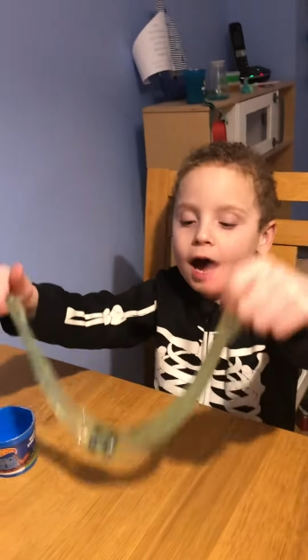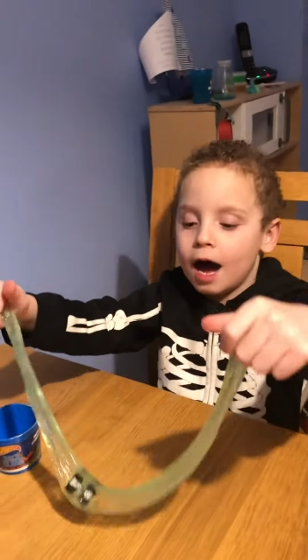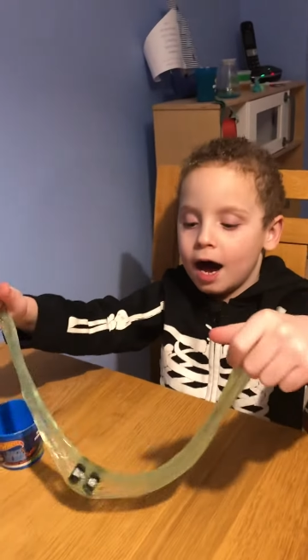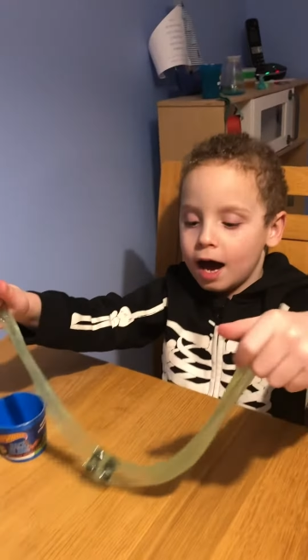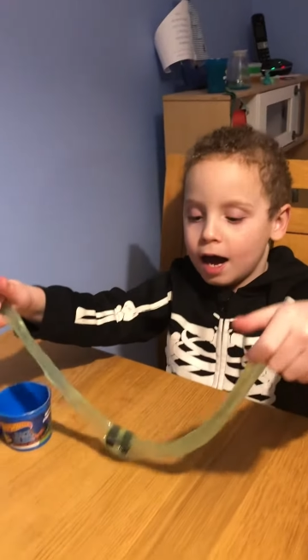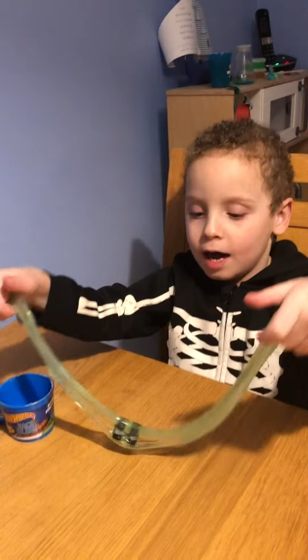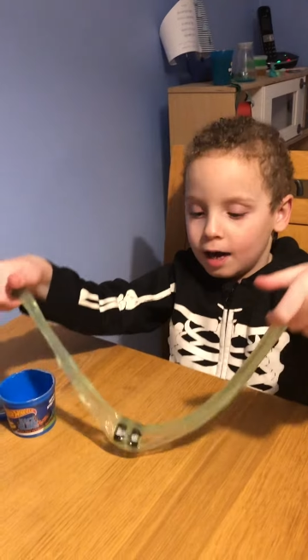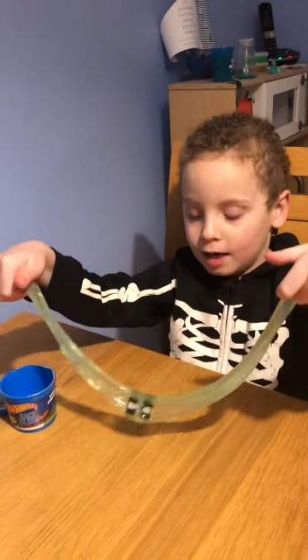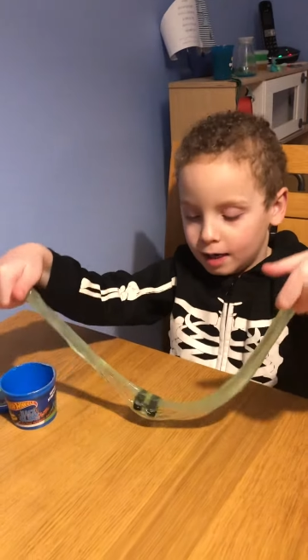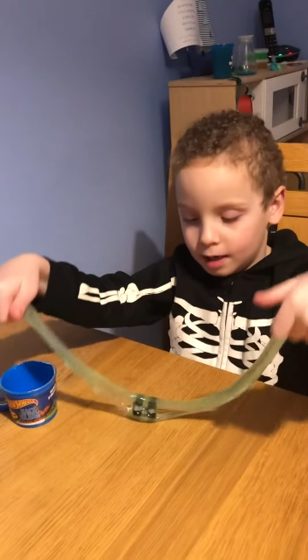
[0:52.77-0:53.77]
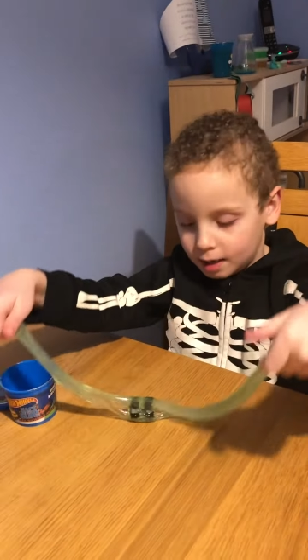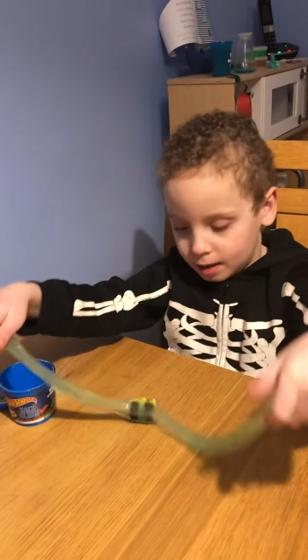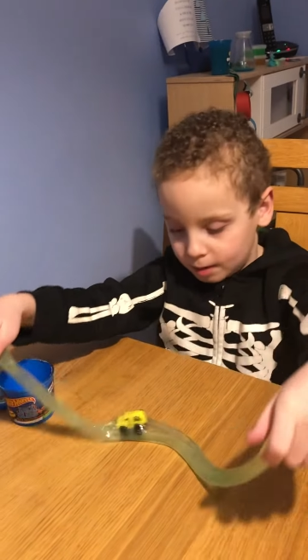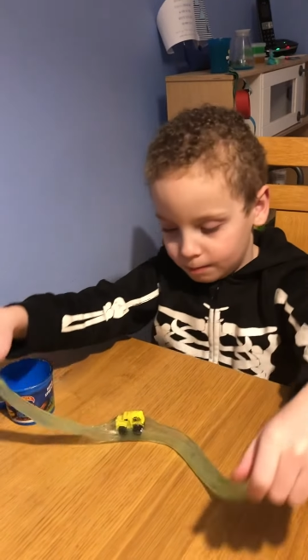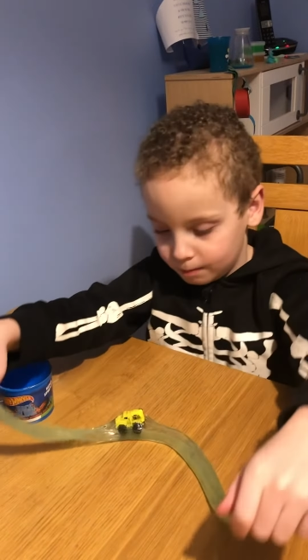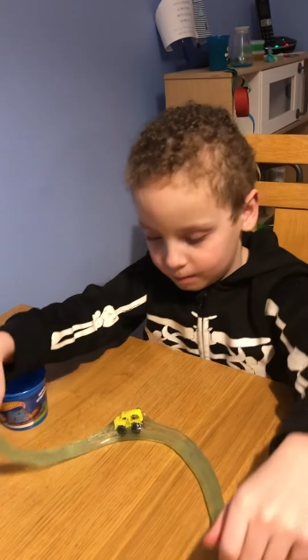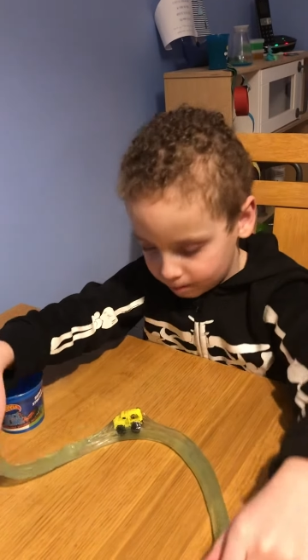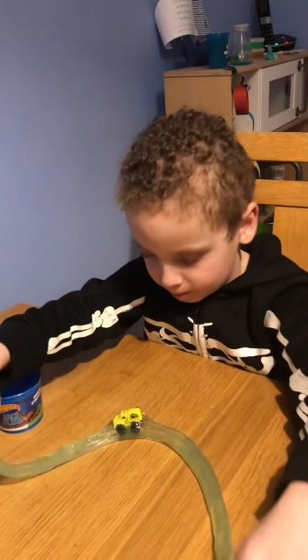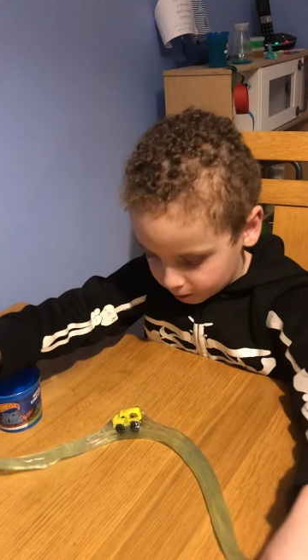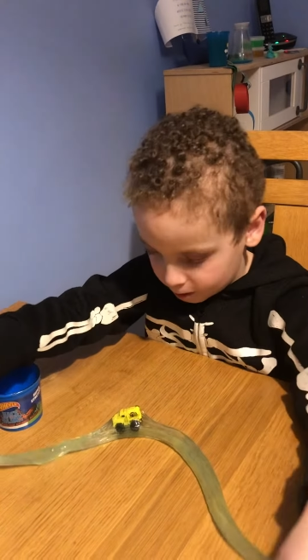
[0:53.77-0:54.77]

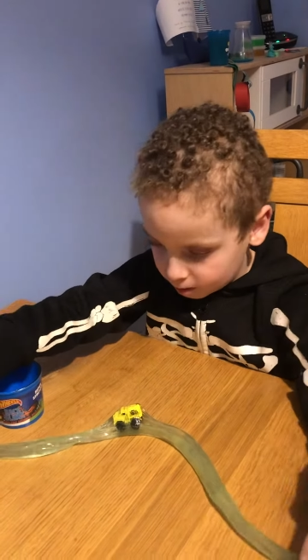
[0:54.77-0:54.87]
And